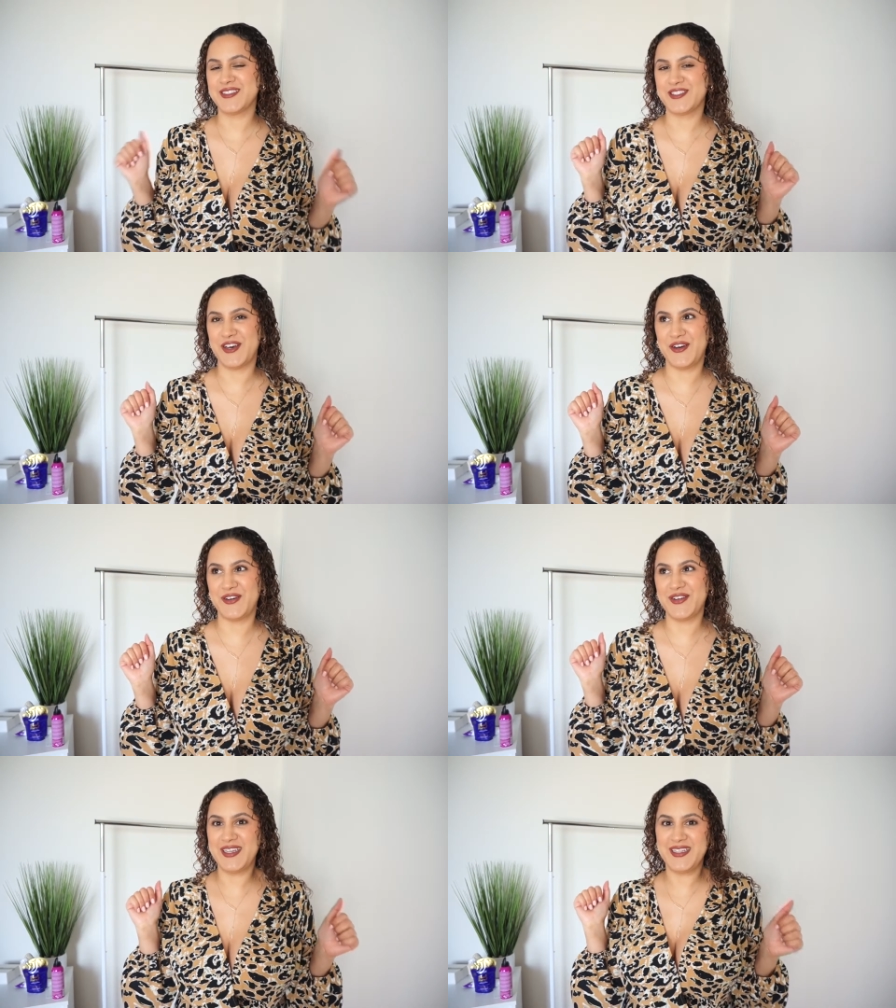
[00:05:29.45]

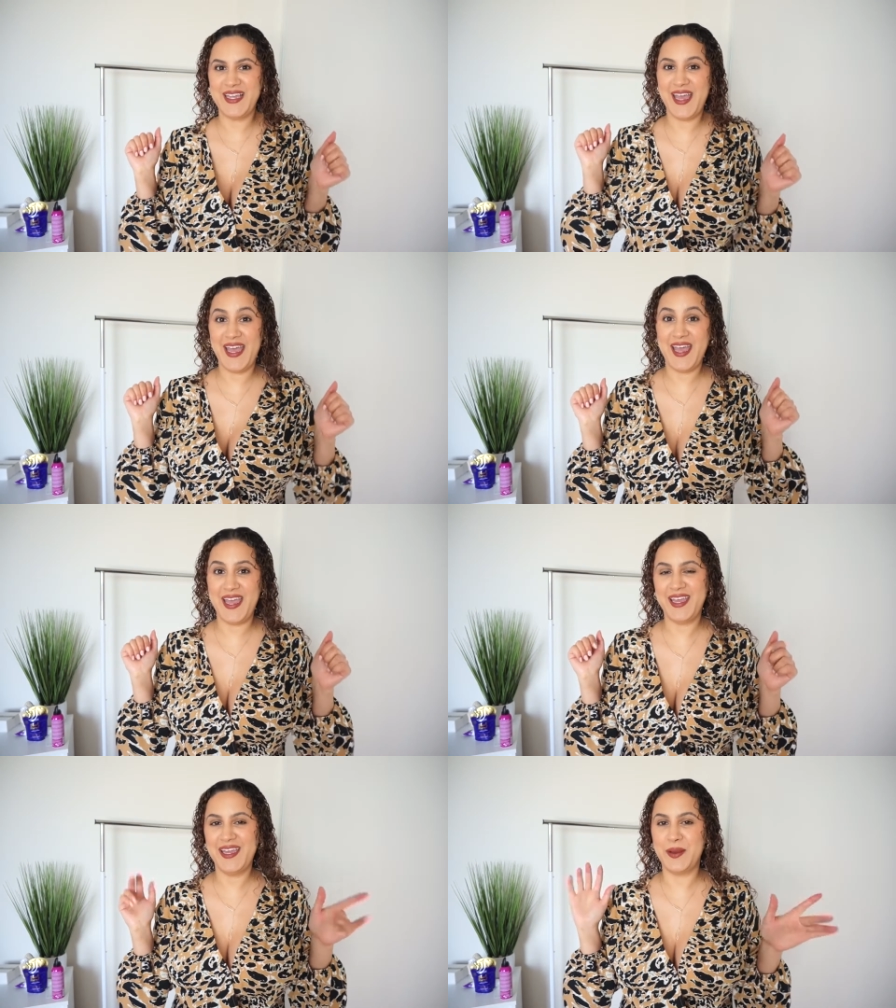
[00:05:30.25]
So,
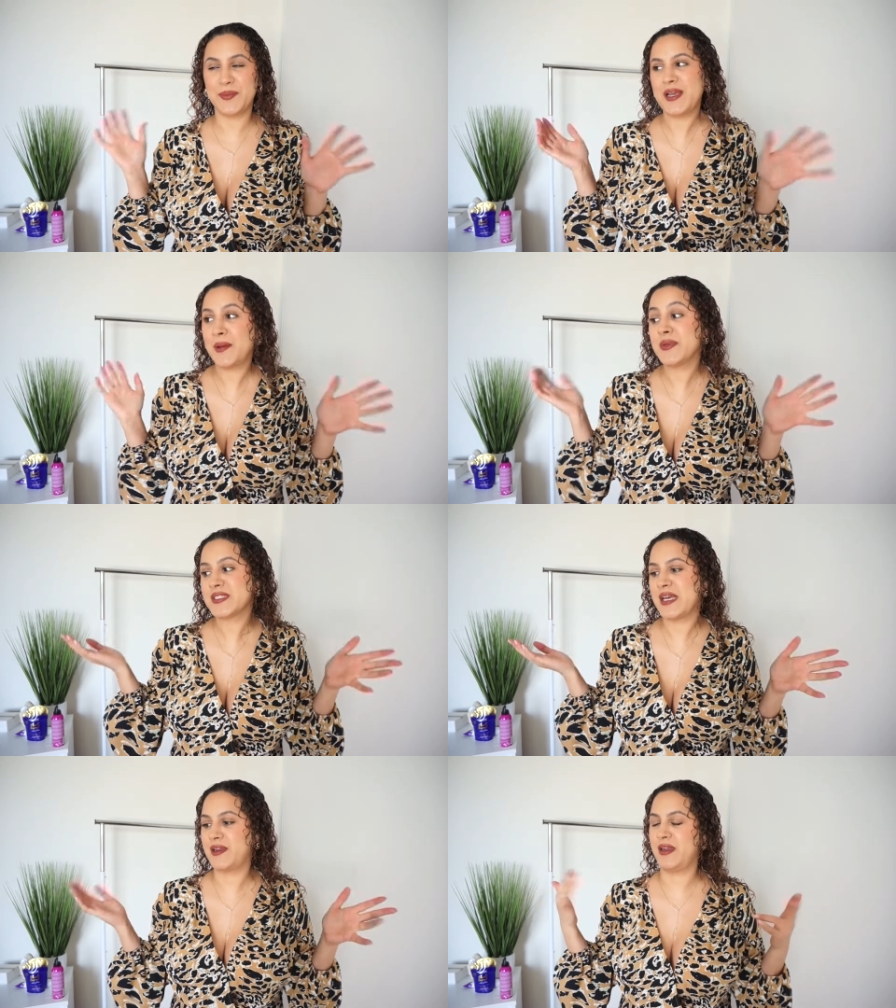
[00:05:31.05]
yay! I'm, I'm
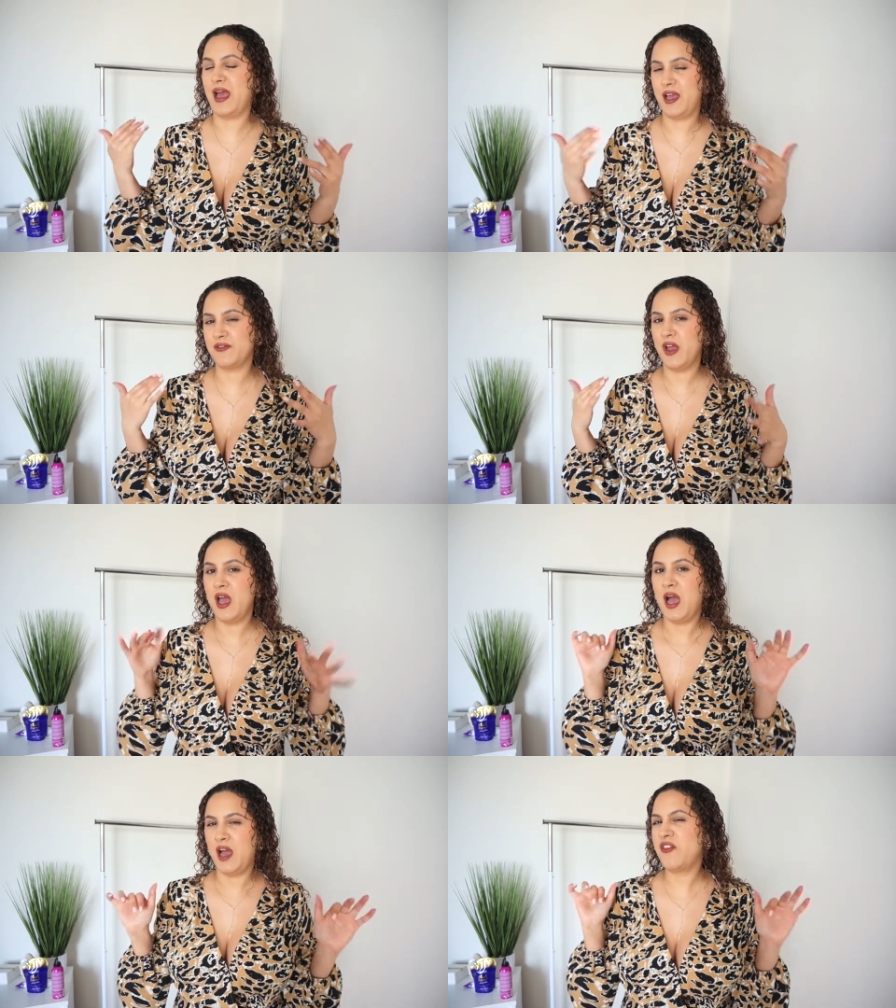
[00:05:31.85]
excited. I have,
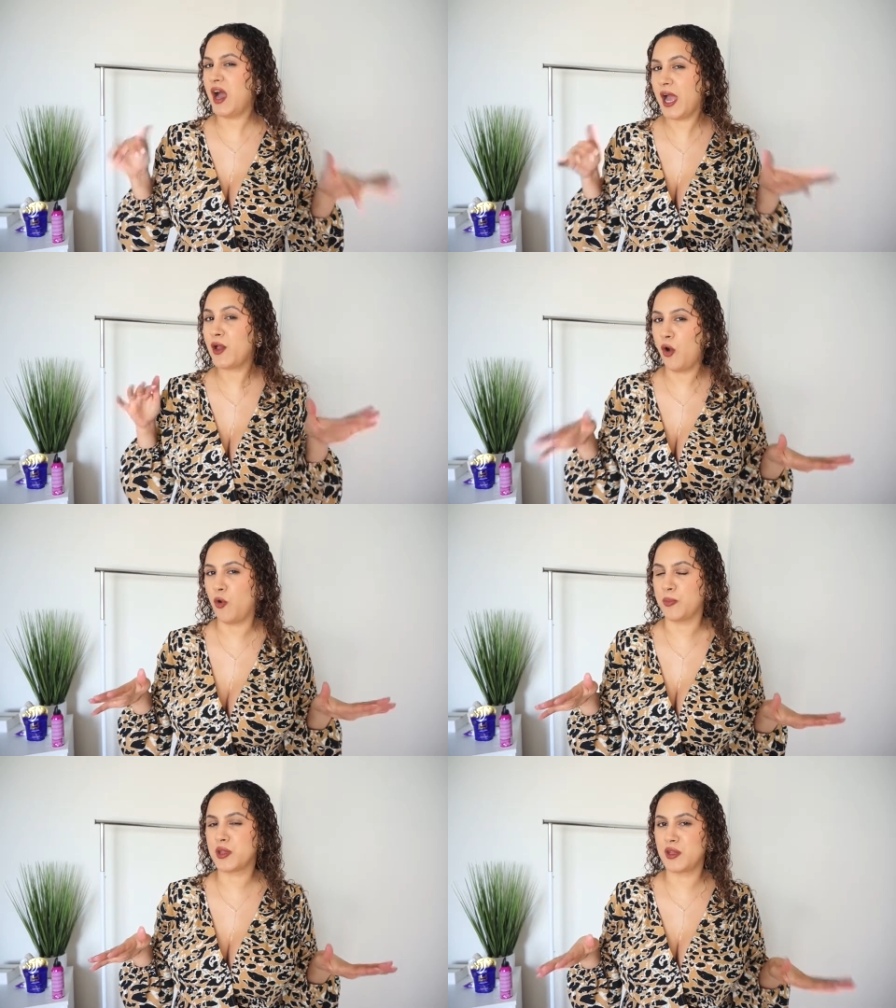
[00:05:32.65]
I have high
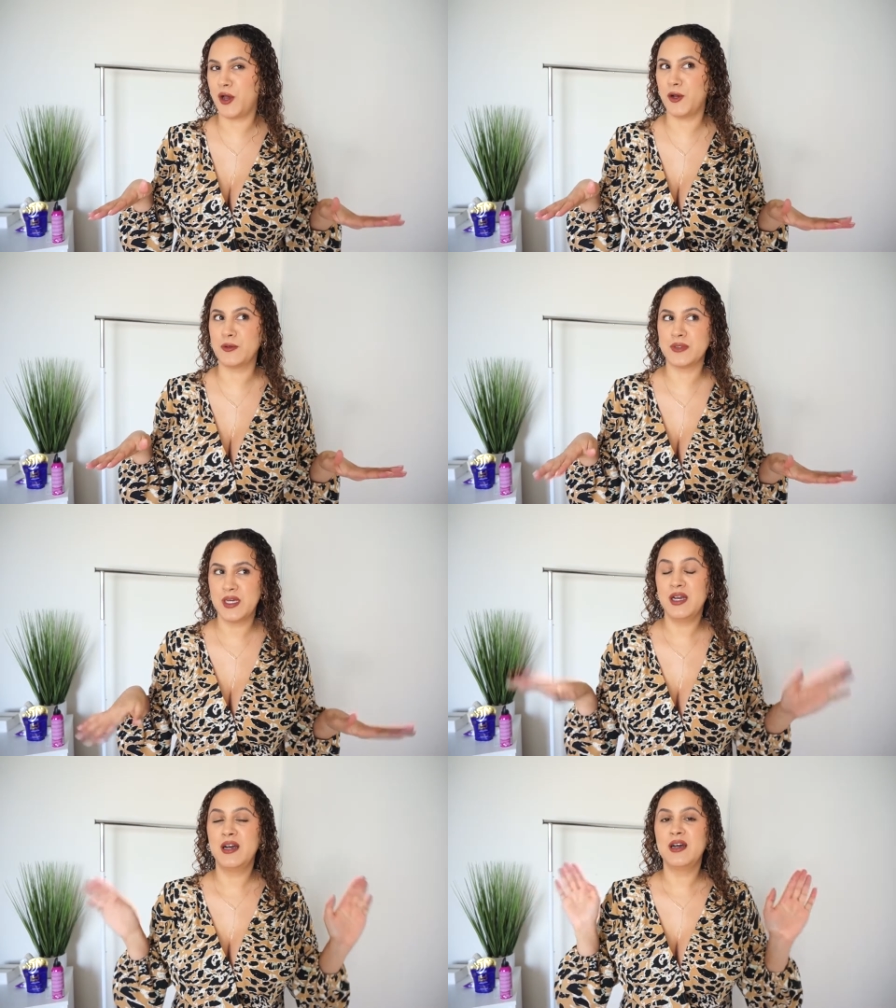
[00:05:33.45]
hopes, so
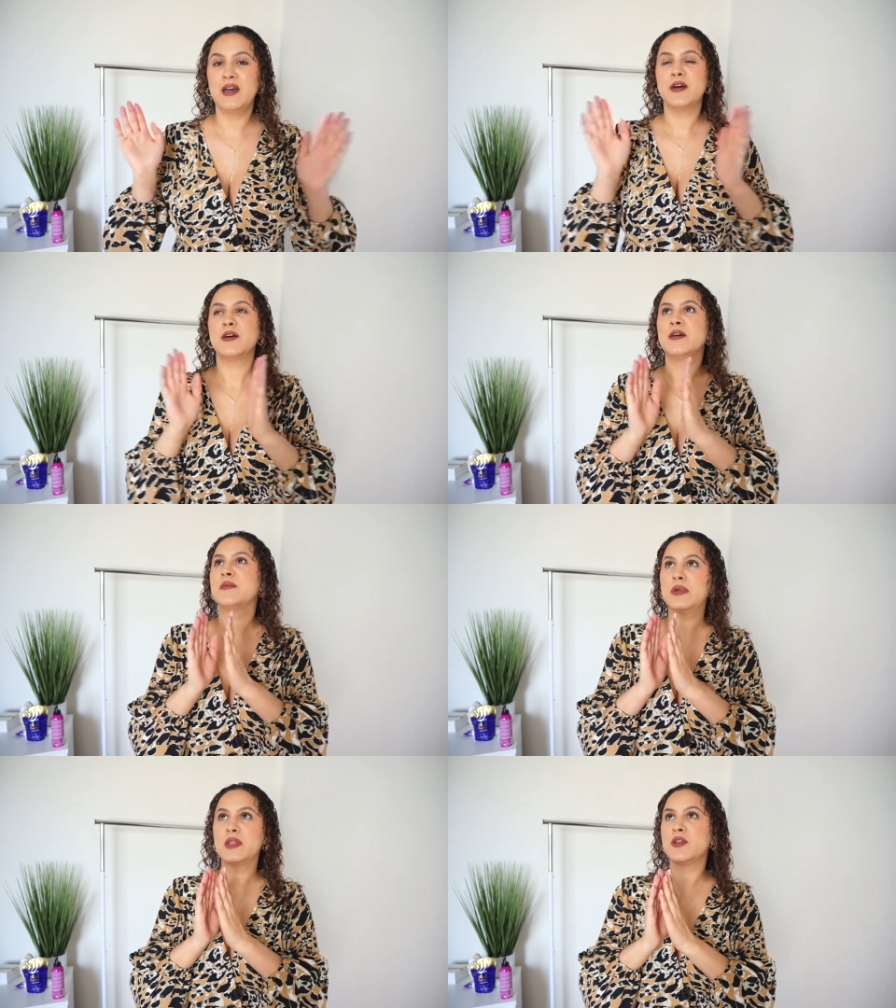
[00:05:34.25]

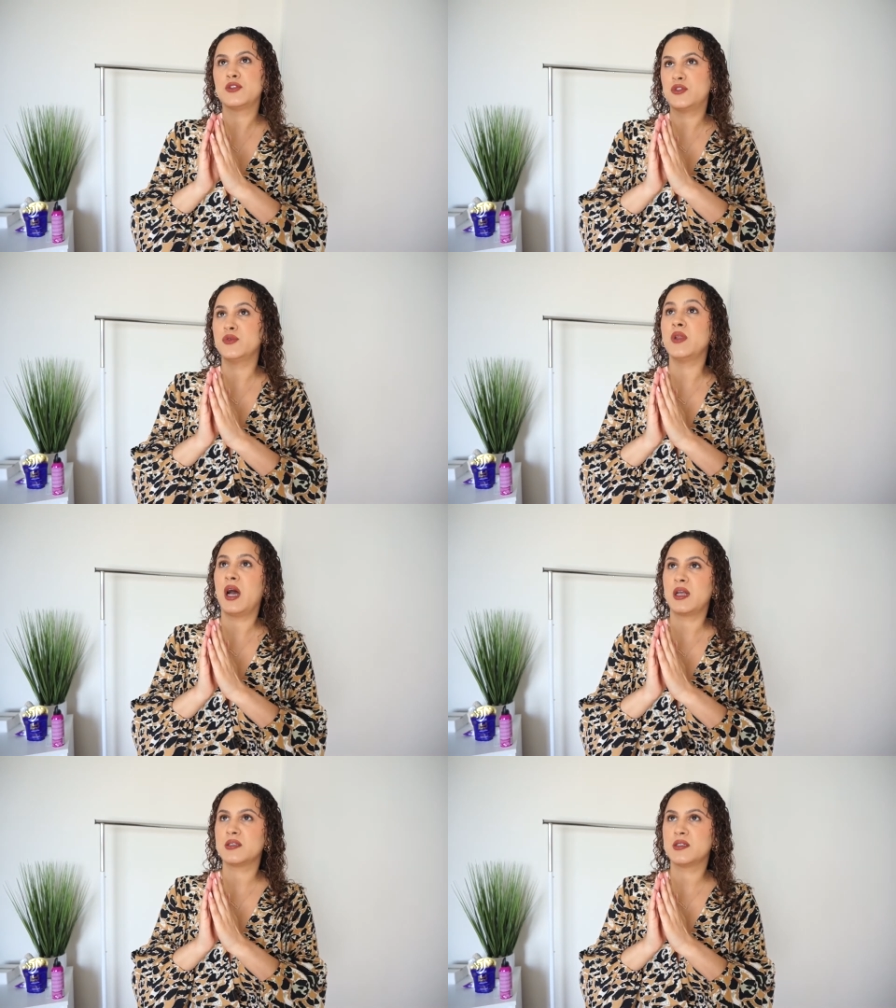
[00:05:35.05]
please do
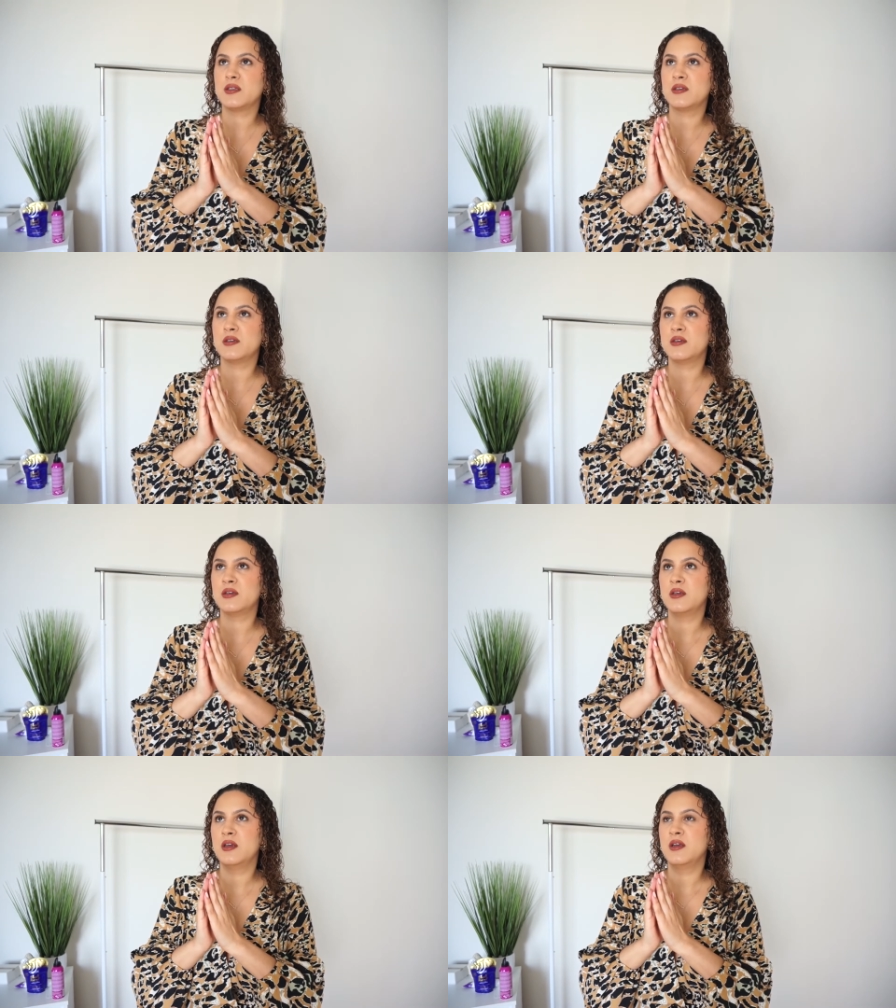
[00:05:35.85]
not
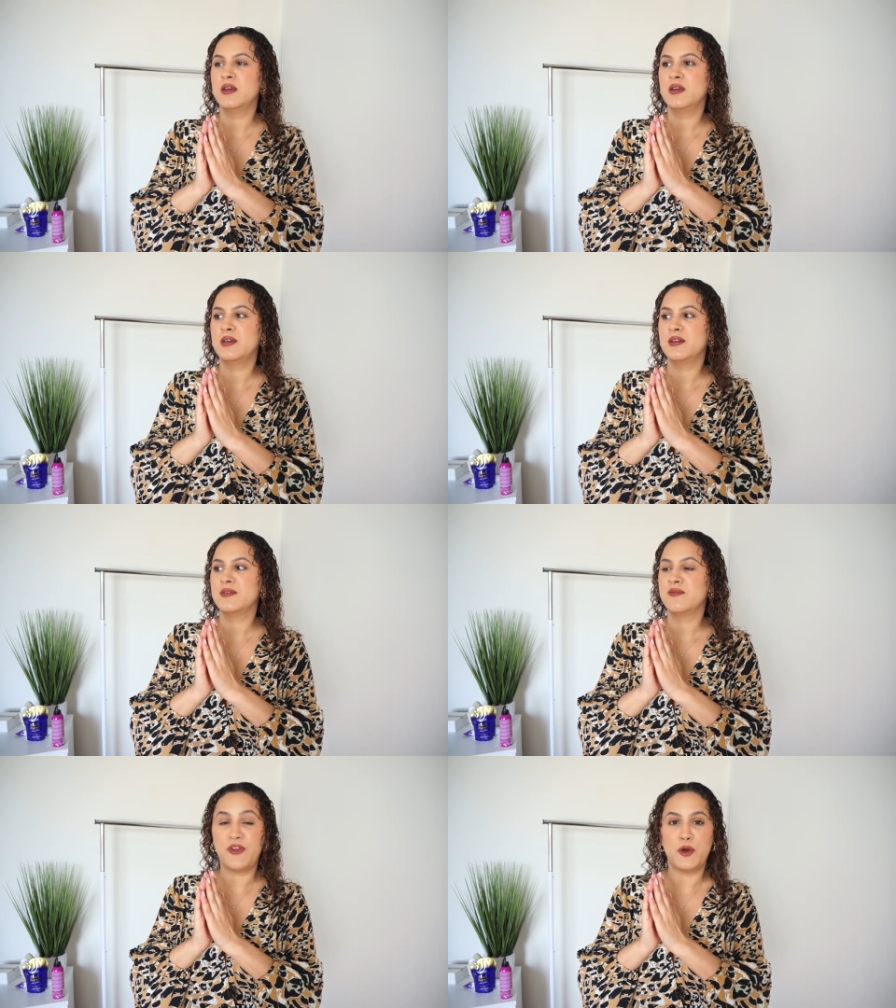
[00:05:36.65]

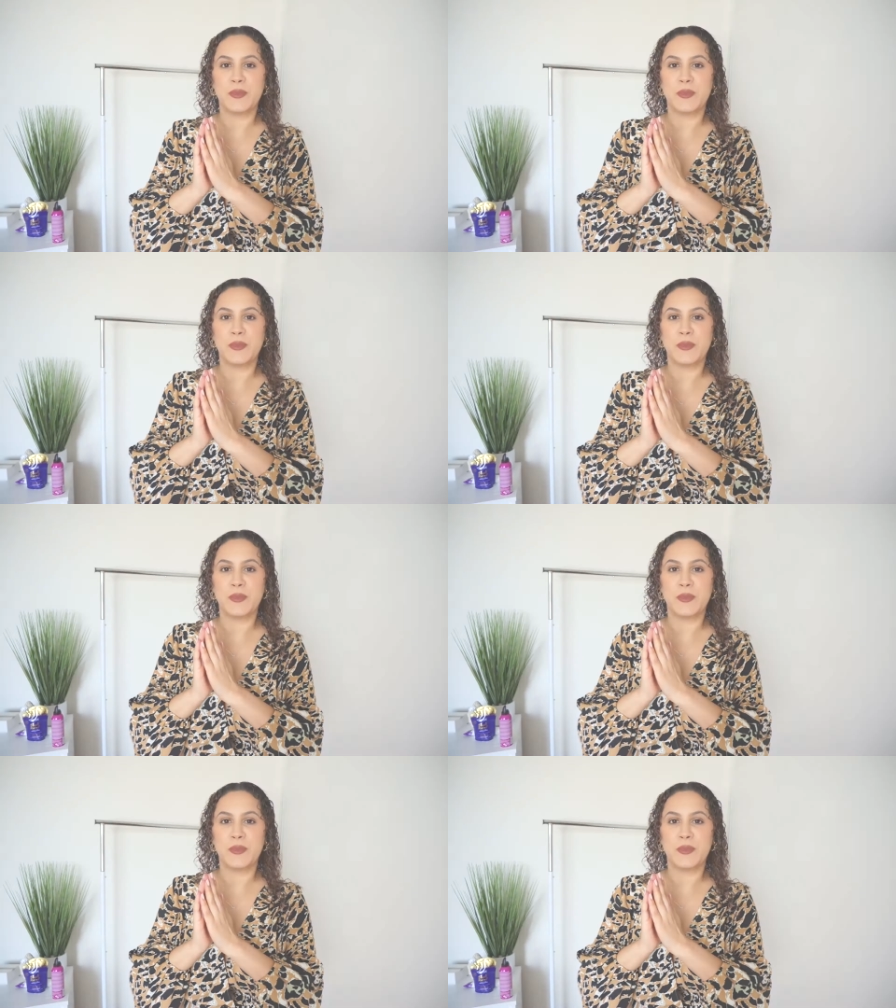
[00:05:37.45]
fail